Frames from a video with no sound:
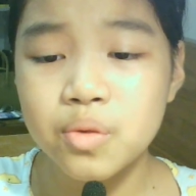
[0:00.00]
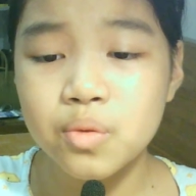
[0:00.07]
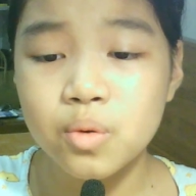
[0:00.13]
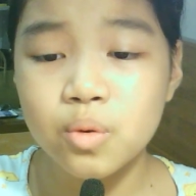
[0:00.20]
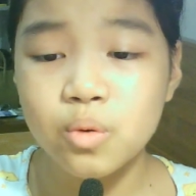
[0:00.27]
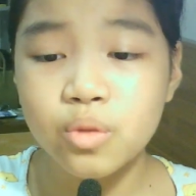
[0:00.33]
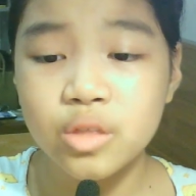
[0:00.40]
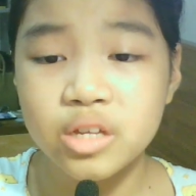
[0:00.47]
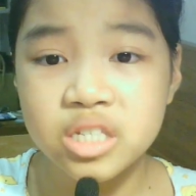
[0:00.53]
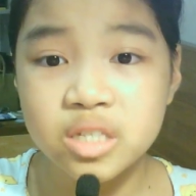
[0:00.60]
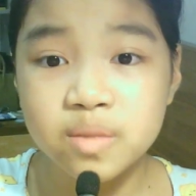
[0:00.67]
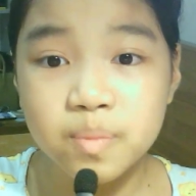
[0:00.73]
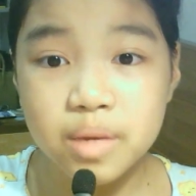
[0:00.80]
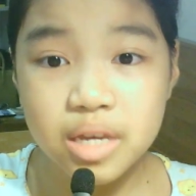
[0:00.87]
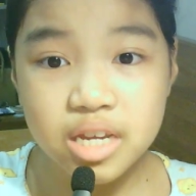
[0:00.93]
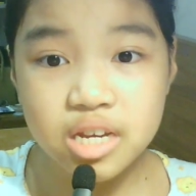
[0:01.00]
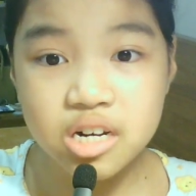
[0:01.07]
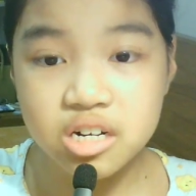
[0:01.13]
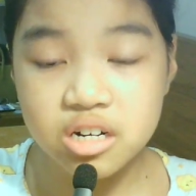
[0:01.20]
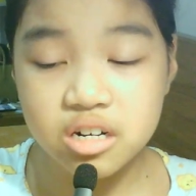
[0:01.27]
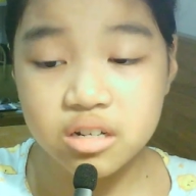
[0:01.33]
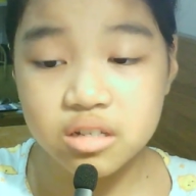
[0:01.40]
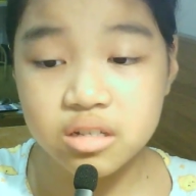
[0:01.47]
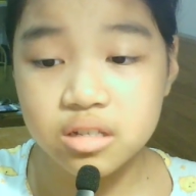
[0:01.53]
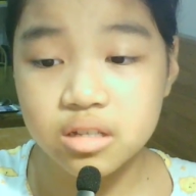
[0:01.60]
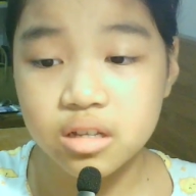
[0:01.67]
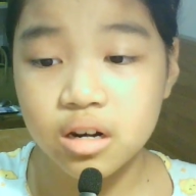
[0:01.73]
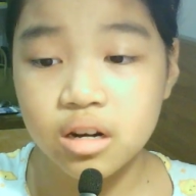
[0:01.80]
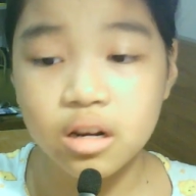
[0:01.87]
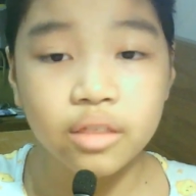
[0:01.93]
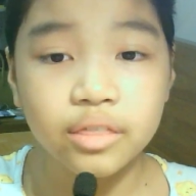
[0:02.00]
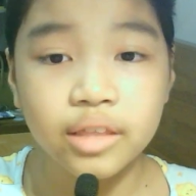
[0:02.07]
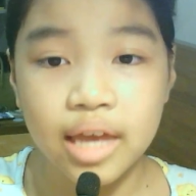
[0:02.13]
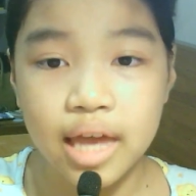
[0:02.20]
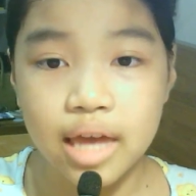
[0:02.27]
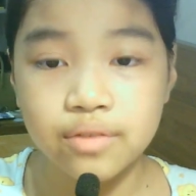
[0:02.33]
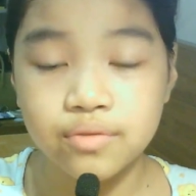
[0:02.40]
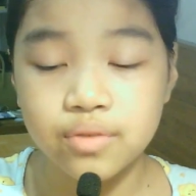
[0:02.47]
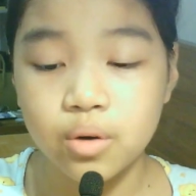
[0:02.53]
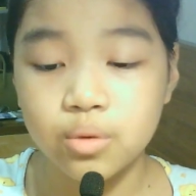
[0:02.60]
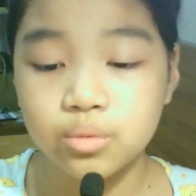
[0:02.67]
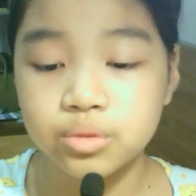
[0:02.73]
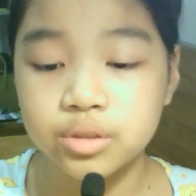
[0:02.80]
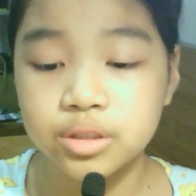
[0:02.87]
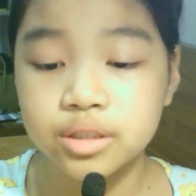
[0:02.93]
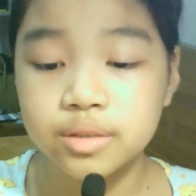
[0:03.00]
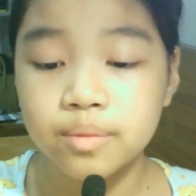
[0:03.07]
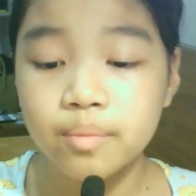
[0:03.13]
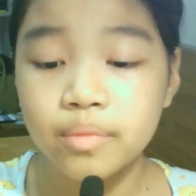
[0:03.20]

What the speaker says: through the speakers, not the headphones.